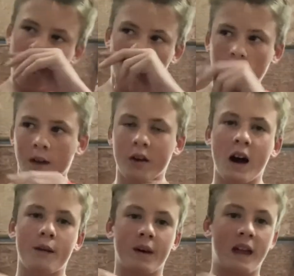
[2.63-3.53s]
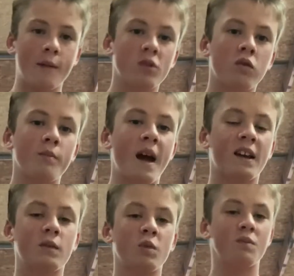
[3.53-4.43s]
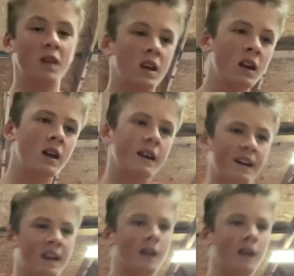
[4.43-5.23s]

I've got my Gamo Swarm maxxim with me, and I